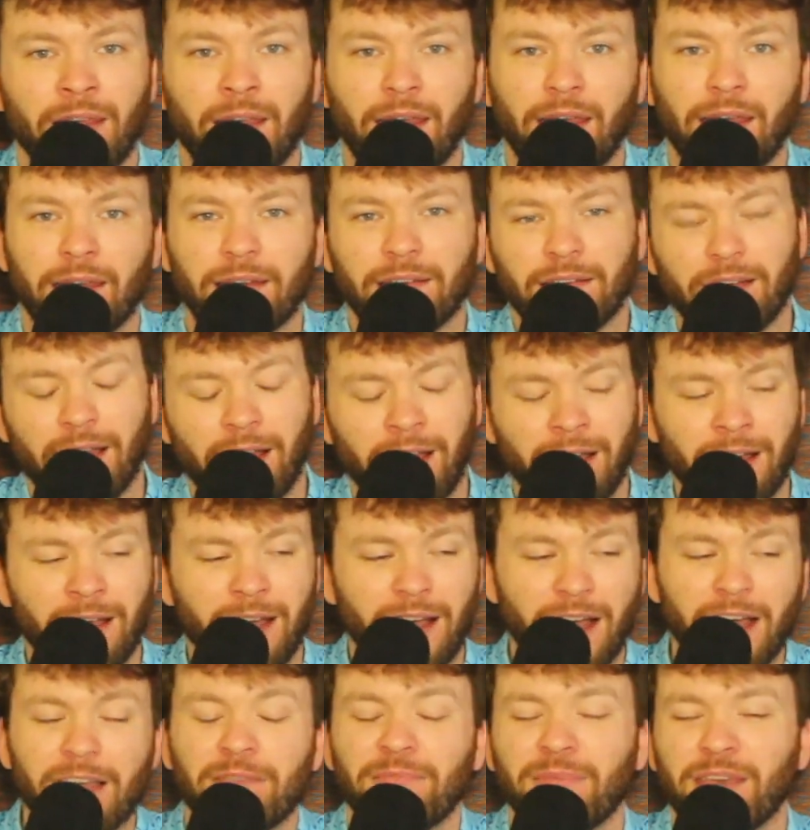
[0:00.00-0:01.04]
And
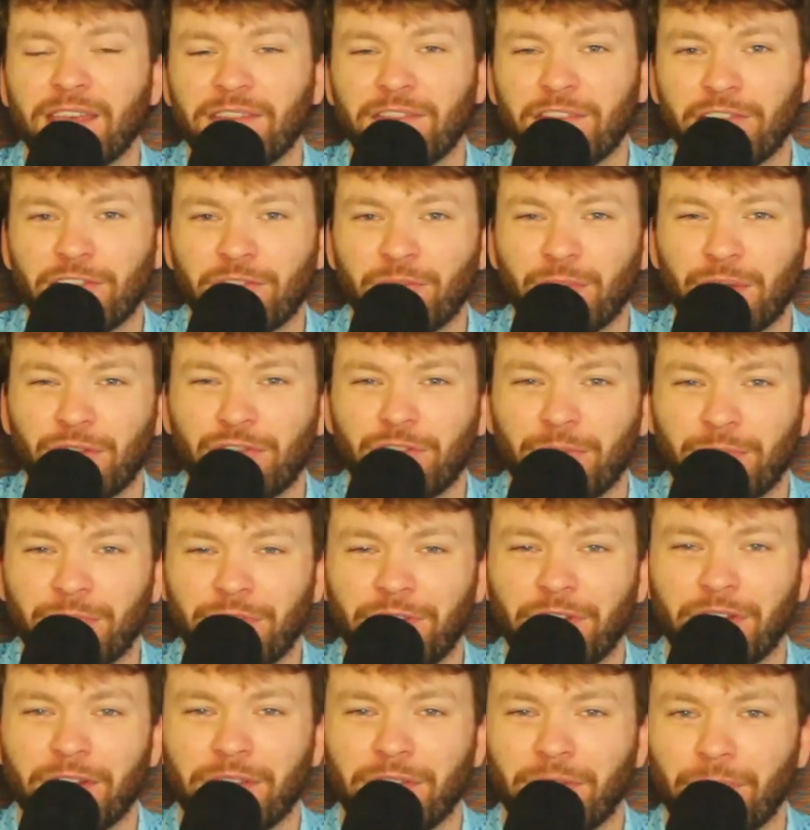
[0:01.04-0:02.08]
I made the switch from
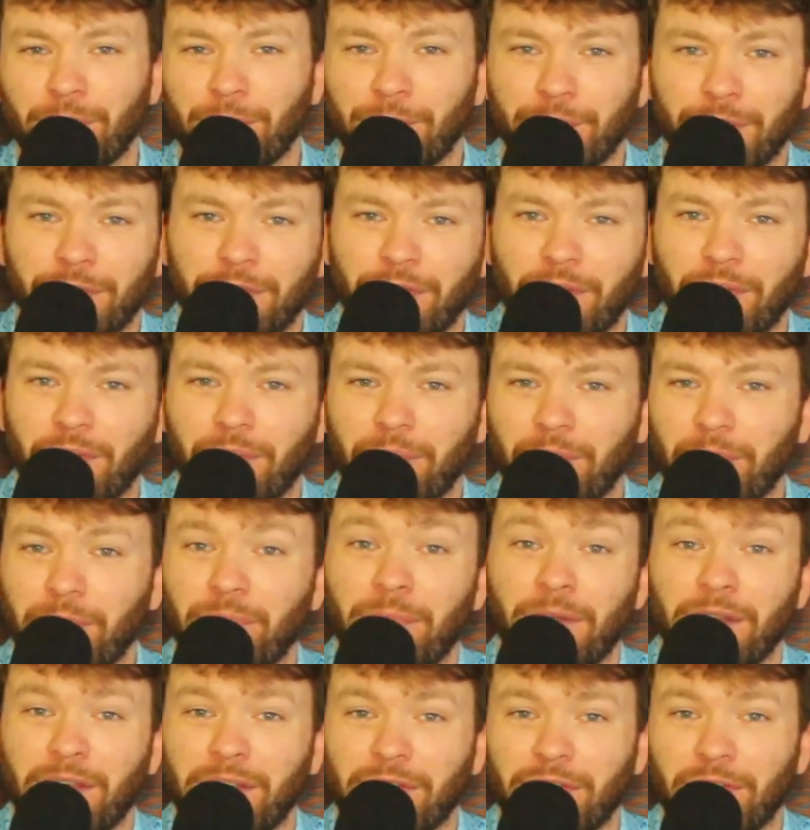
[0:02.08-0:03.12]
studying the roots to
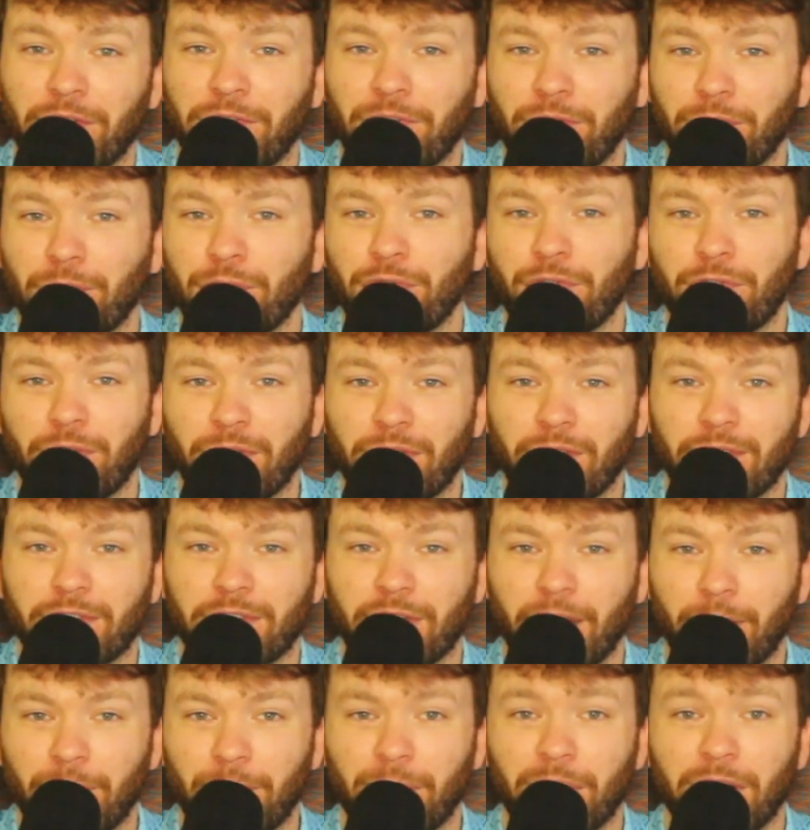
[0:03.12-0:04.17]
picking the fruits for this
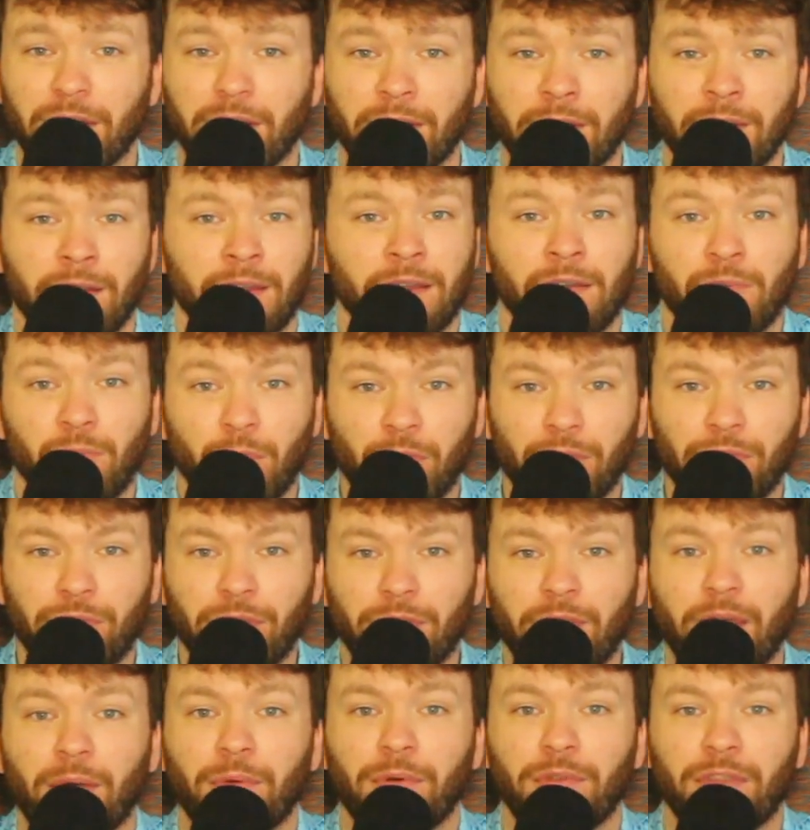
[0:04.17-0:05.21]
company. Won't
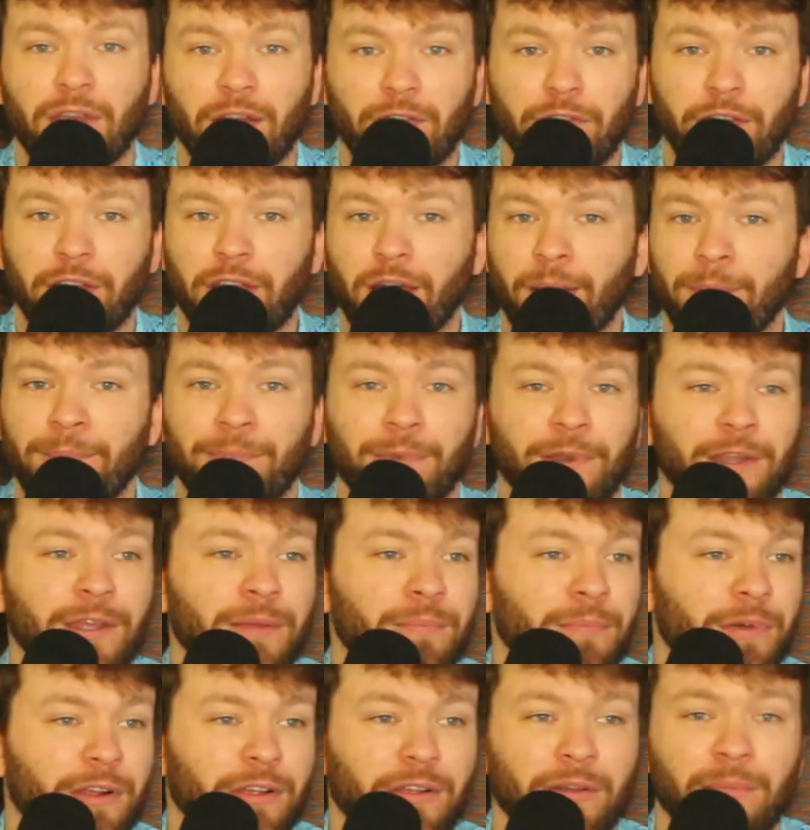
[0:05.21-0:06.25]
do that with every company,
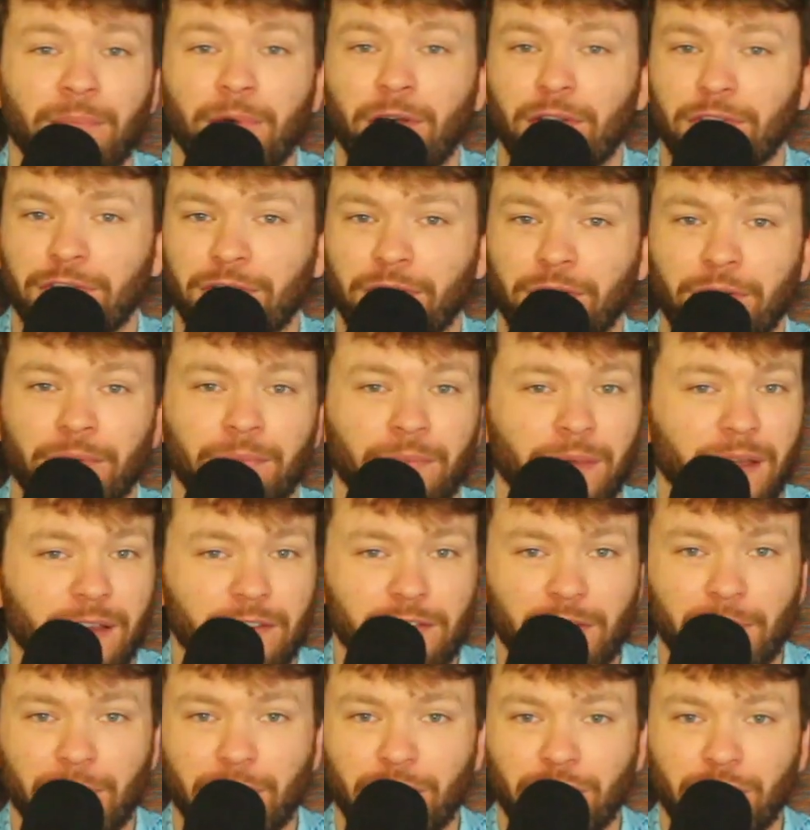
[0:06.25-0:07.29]
but I'm also,
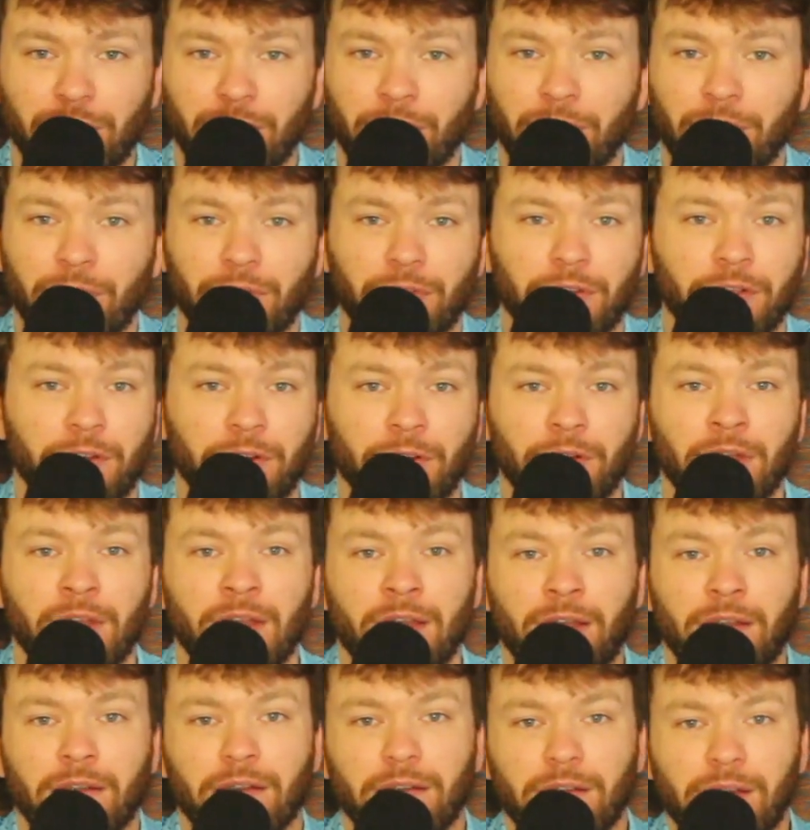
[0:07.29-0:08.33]
as I mentioned earlier,
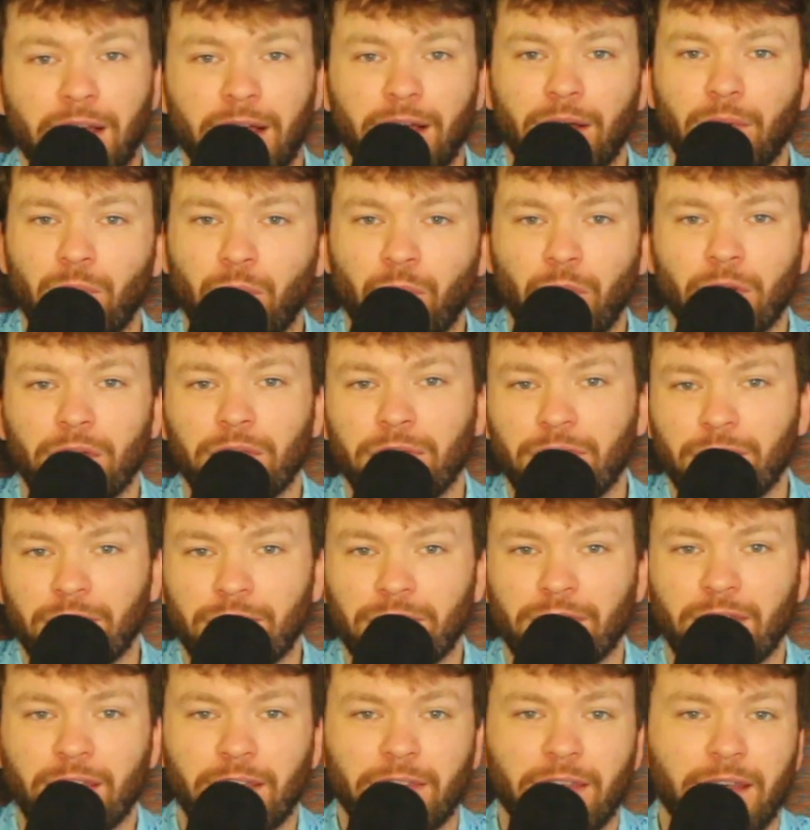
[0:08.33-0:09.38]
not one to
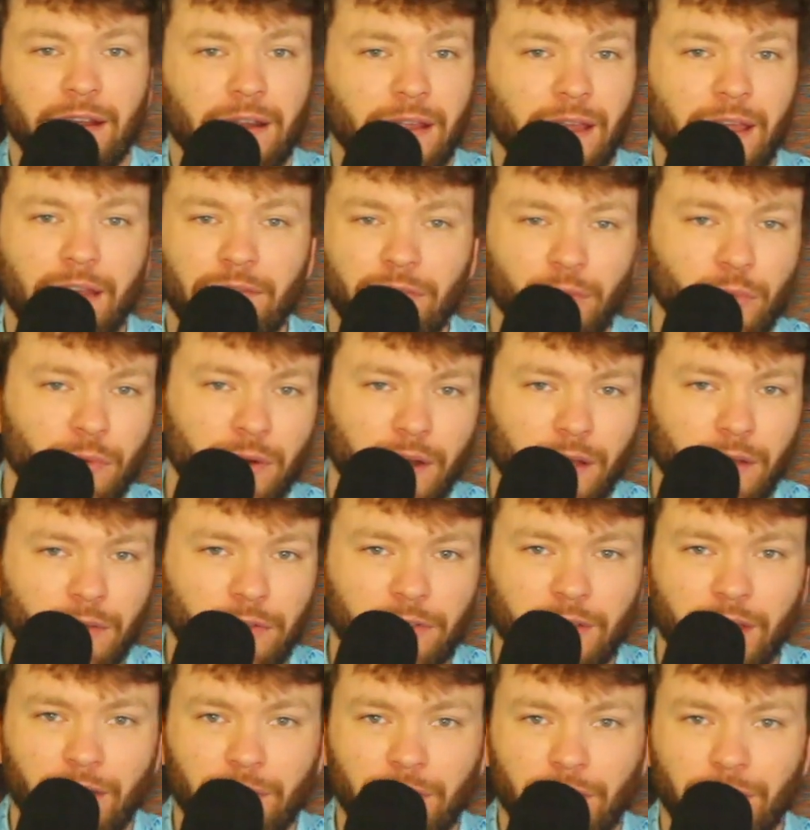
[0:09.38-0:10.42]
say that everyone
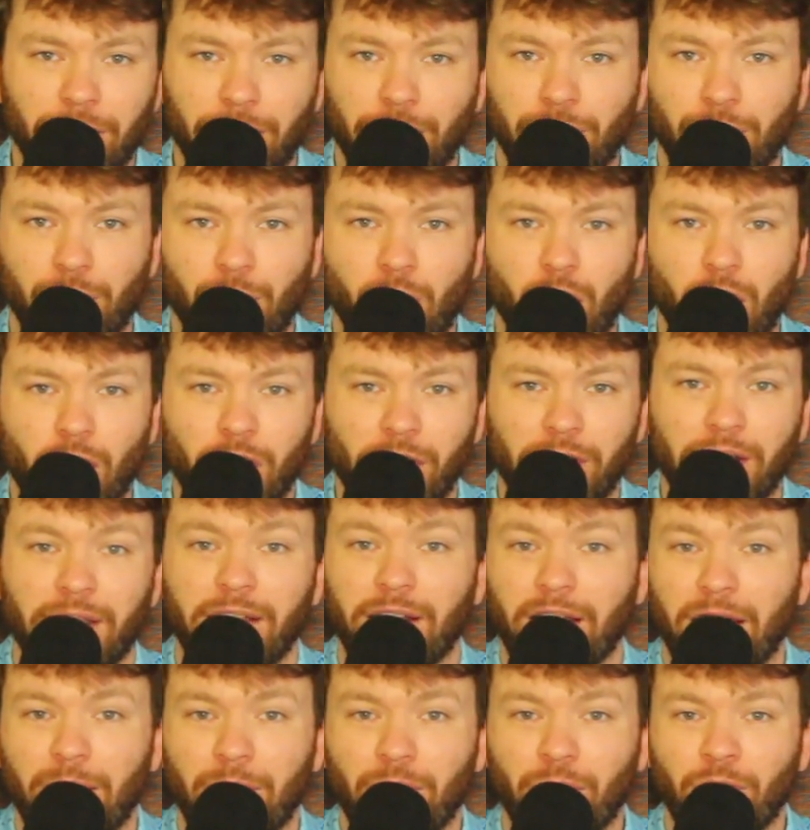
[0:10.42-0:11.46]
else out there is wrong
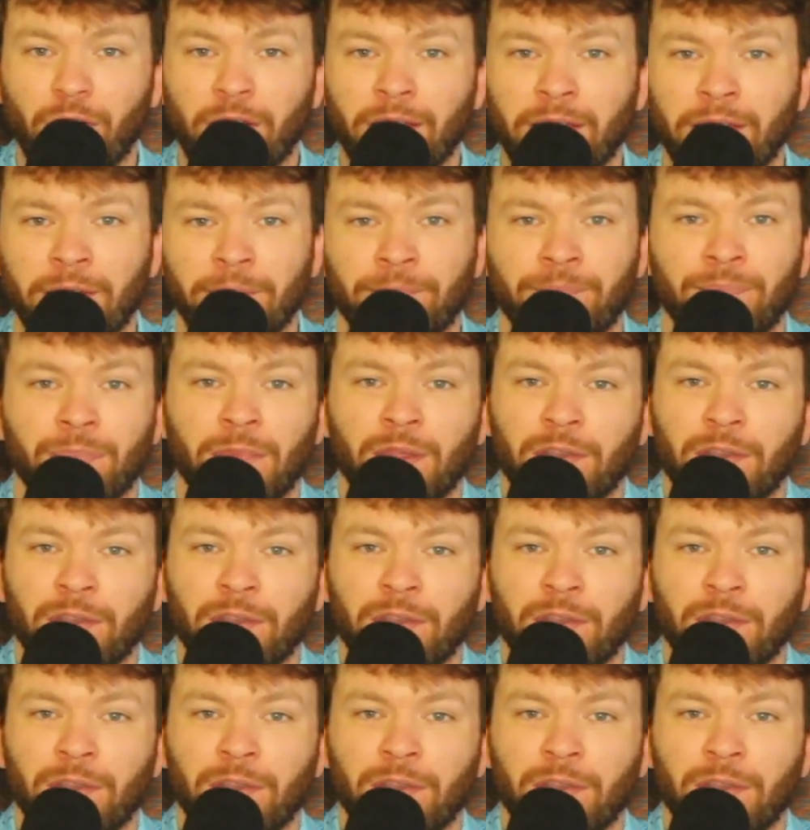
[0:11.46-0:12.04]
and I'm right.